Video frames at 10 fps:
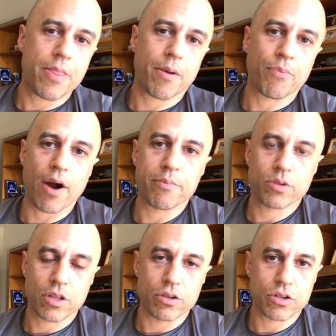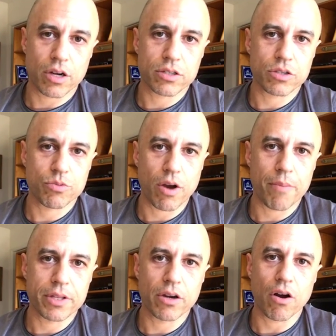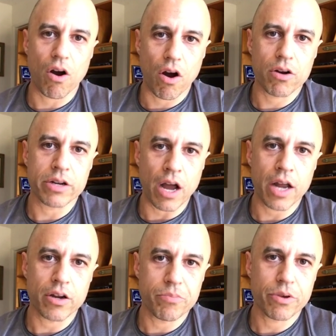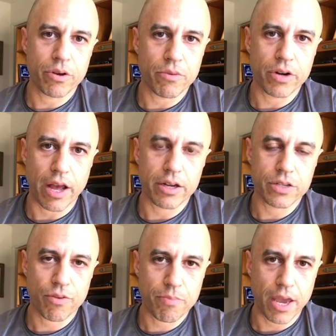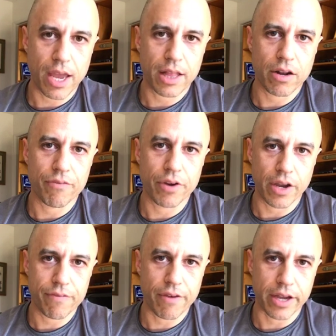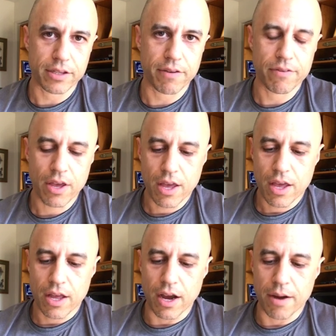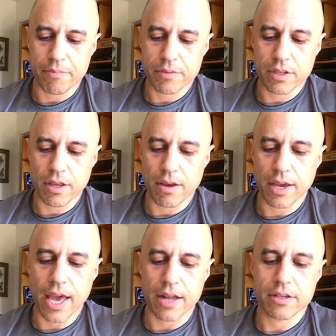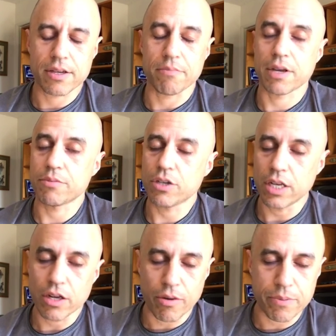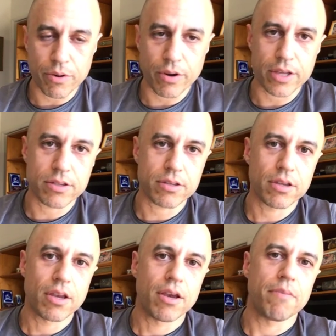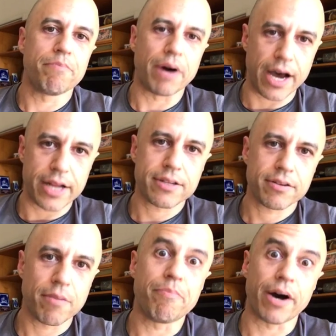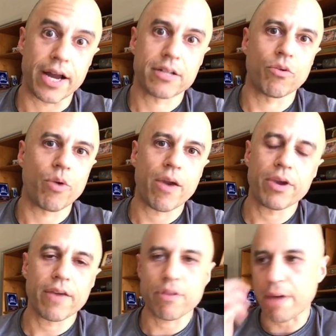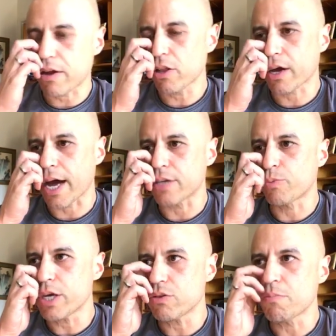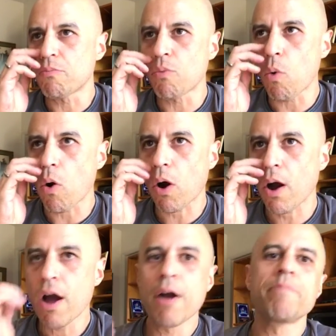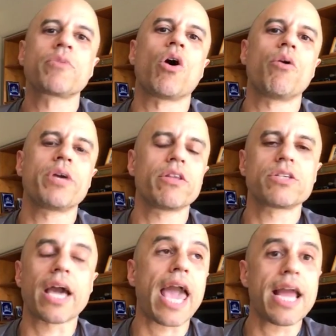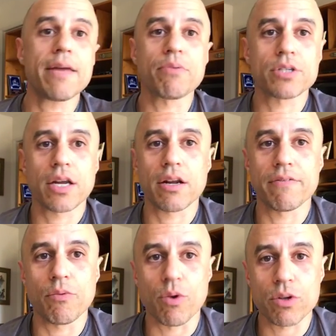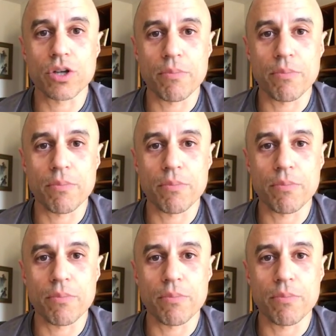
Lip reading: and there are problems with those drugs as well, but there are non-opioid modalities for pain that are very effective. Again, sometimes you need opioids, but the way we give them out, look guys, we lose 80% of the world's